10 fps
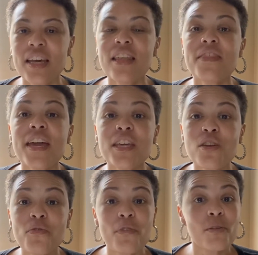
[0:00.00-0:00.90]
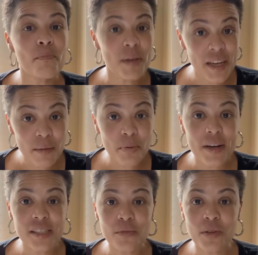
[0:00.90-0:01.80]
Thank you for being
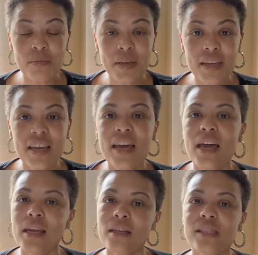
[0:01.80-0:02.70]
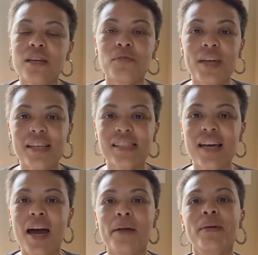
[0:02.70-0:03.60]
present with me, and until next
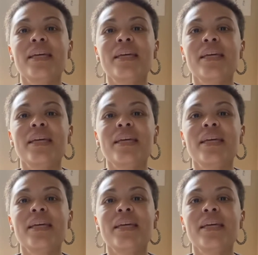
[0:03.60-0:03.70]
time,